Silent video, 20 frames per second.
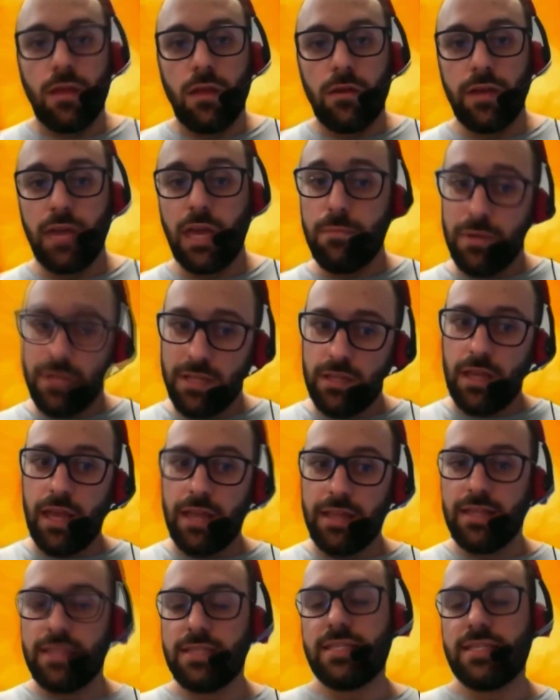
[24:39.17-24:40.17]
Okay, but
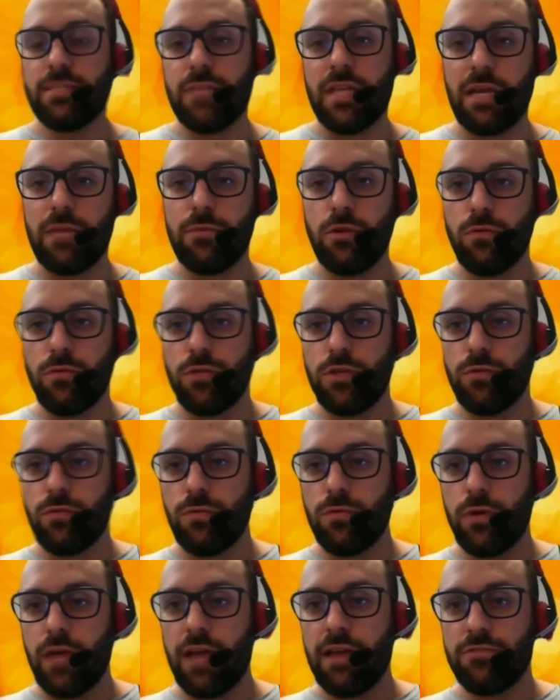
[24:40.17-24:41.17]
at the same time, you
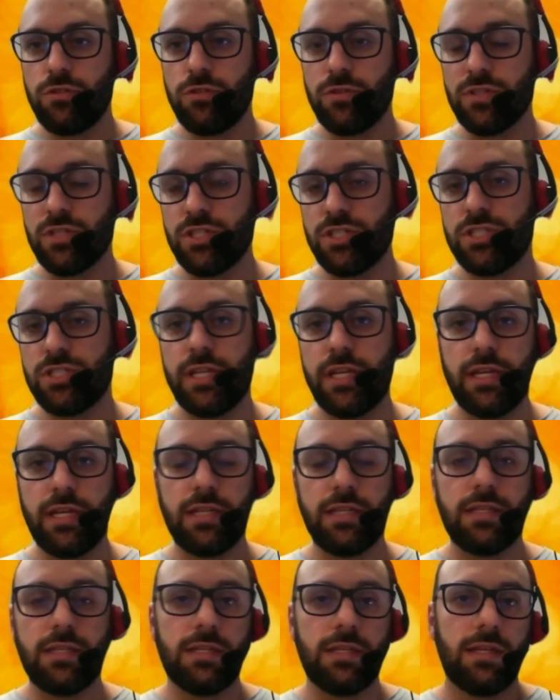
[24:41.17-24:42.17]
you have to
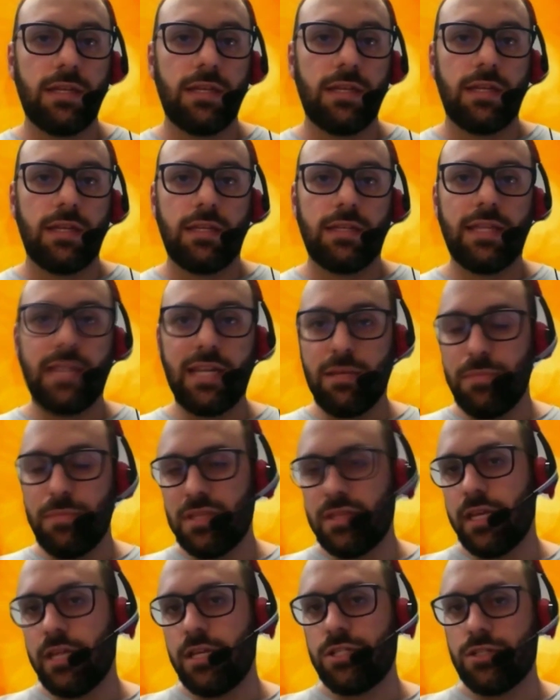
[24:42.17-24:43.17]
understand the
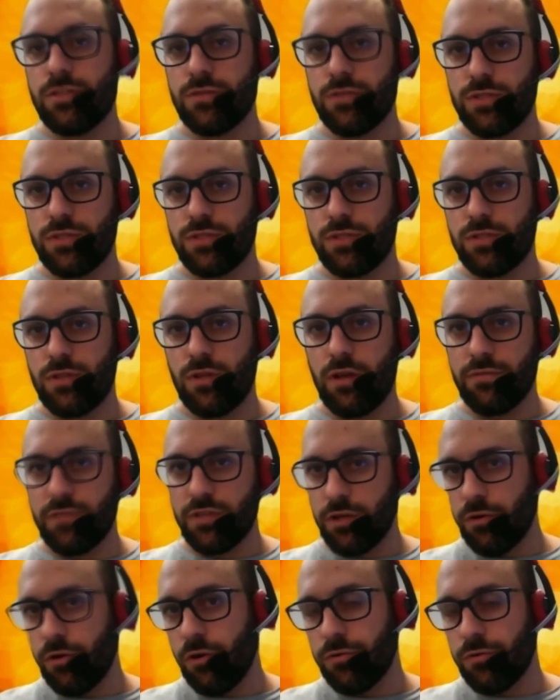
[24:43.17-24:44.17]
limitations of
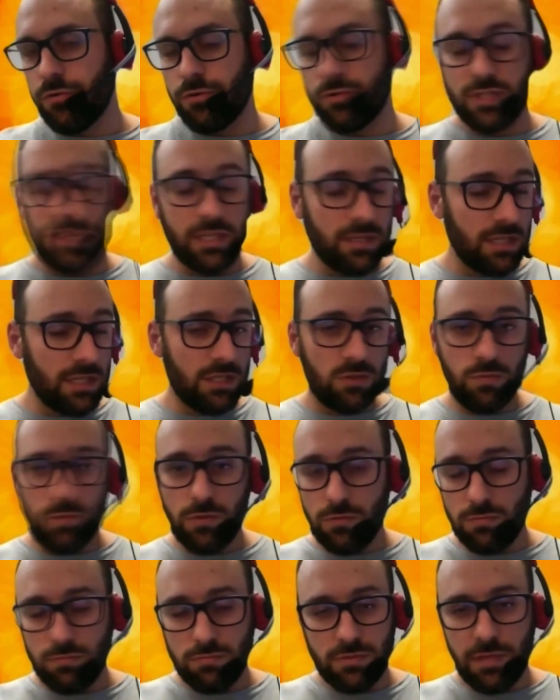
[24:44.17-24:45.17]
the controls, and this
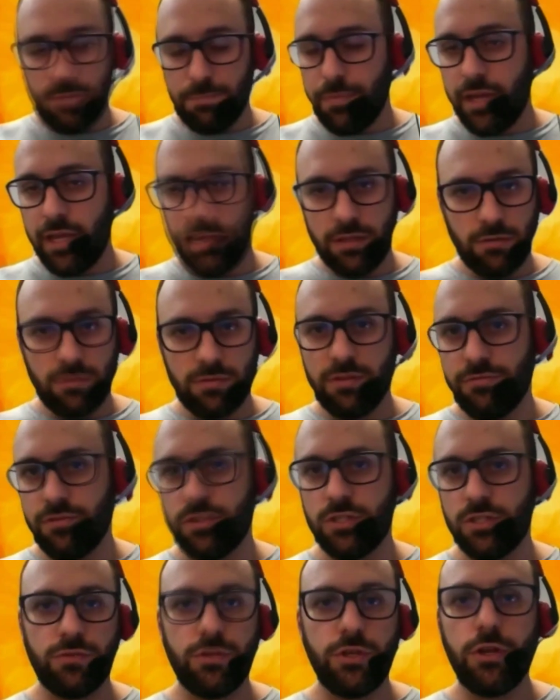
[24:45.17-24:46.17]
will depend on the
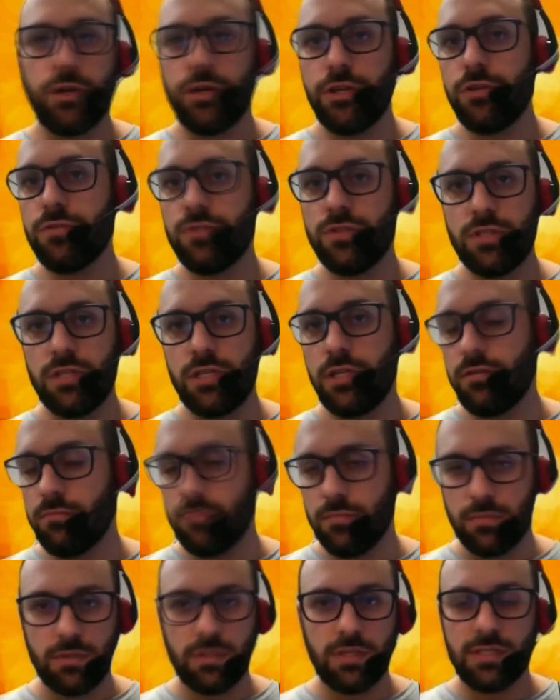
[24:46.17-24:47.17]
version you are
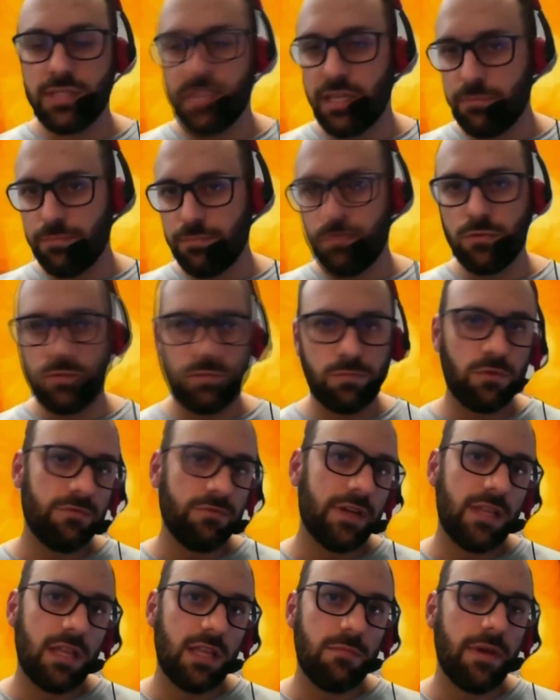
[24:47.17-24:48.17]
using, the samples
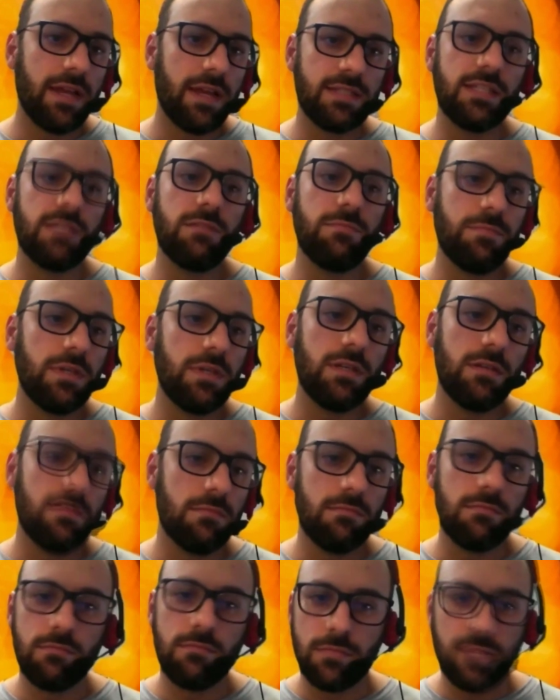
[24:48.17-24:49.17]
provided by S A P.
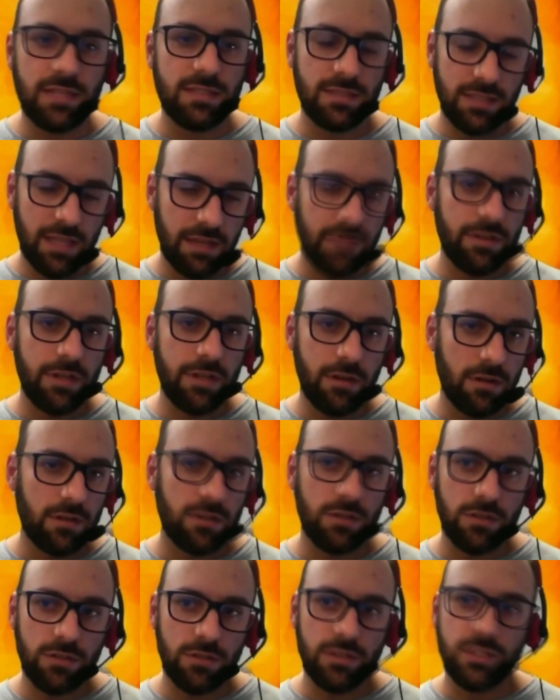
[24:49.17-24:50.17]
That's definitely
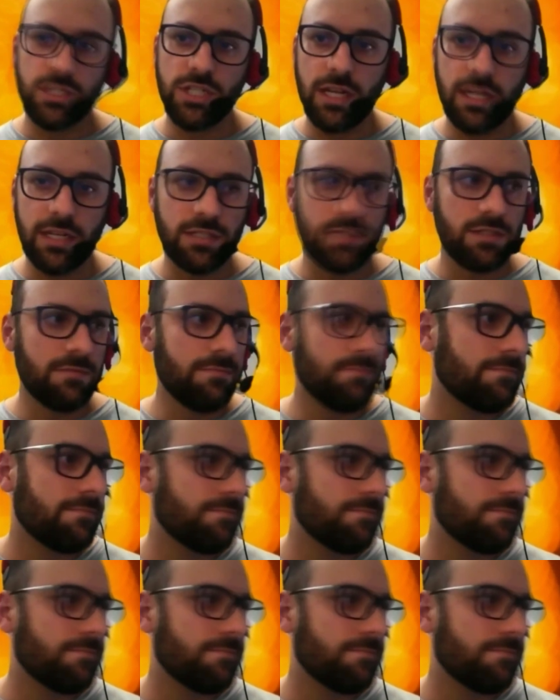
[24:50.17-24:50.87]
another challenge.